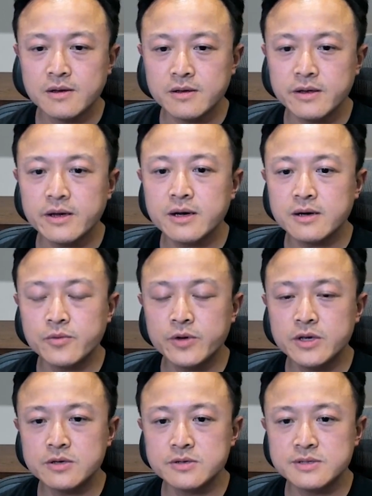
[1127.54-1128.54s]
Yeah, we
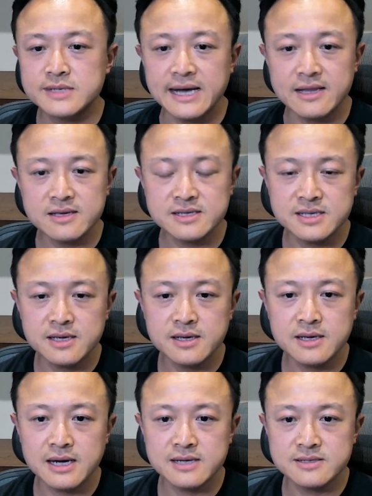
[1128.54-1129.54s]
use
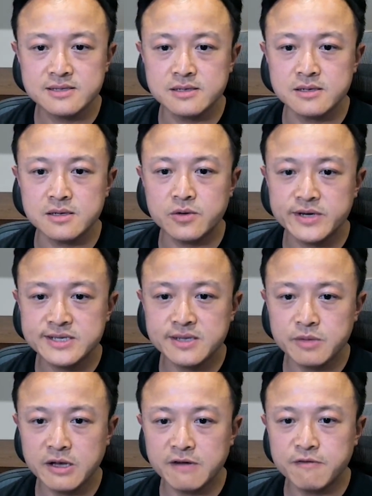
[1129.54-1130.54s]
Galaxy as the
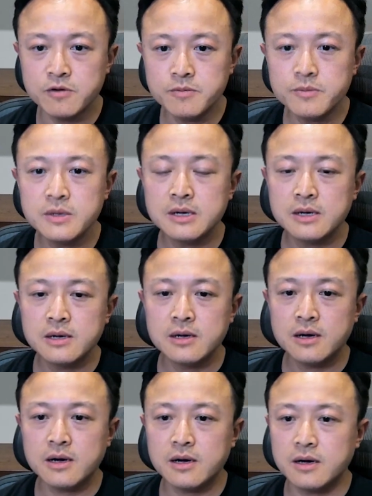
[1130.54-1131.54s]
questing platform.
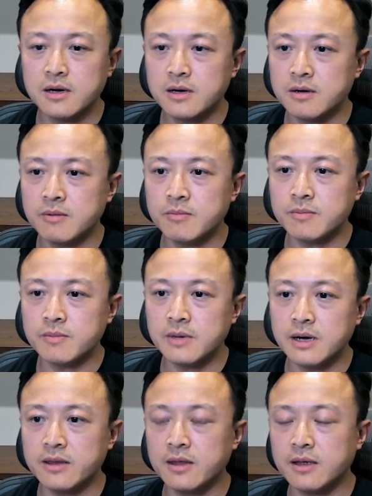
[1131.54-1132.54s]

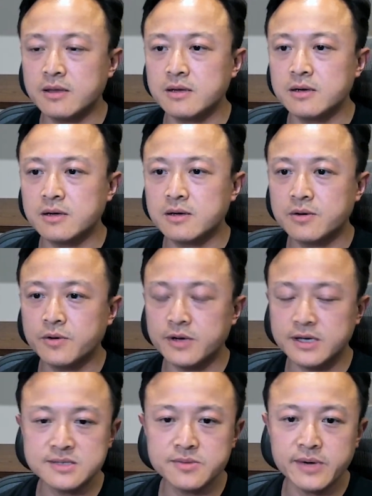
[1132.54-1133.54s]
I think the
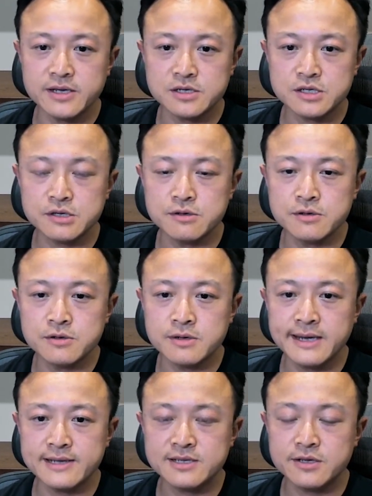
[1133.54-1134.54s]
quickest way to
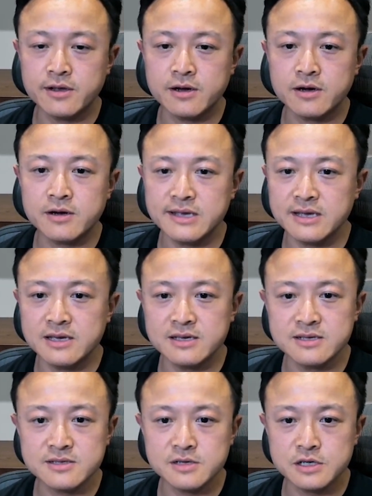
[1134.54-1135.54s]
get to there
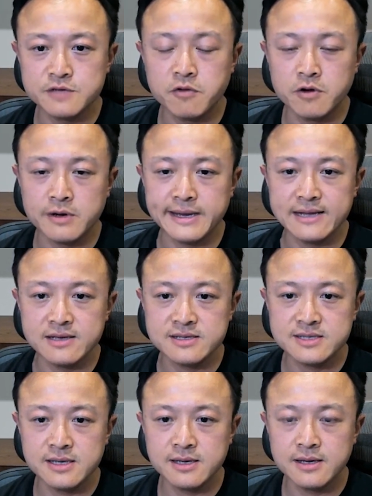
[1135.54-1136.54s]
is search for
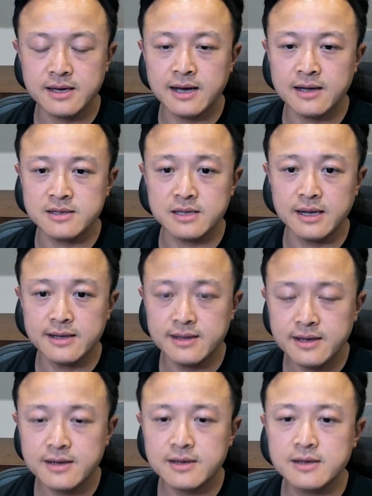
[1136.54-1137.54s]
Galaxy and
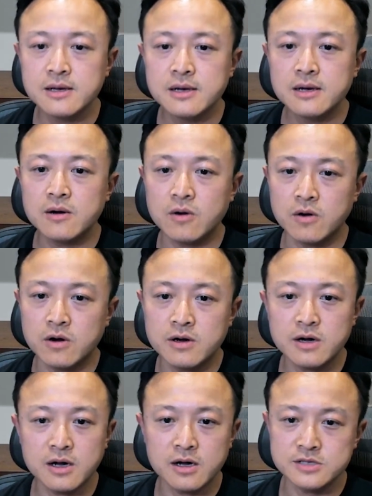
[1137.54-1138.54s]
LightLink,
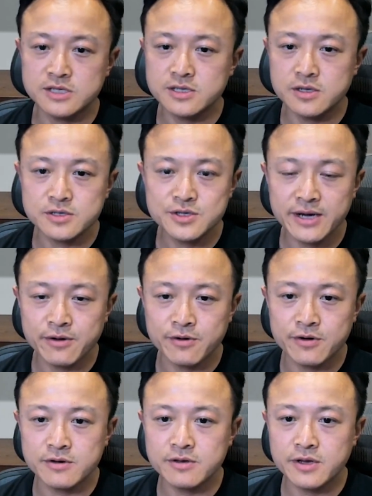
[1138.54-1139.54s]
or just go to
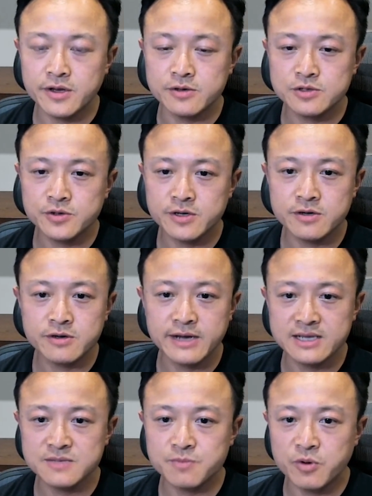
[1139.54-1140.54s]
our Twitter
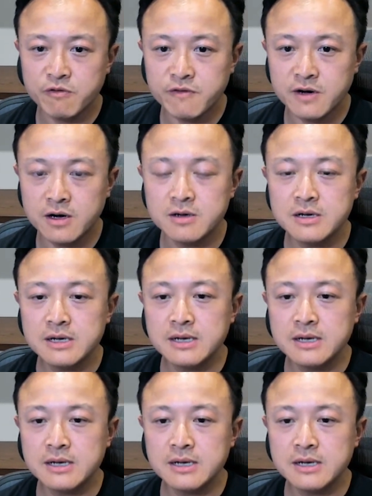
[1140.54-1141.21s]
X profile,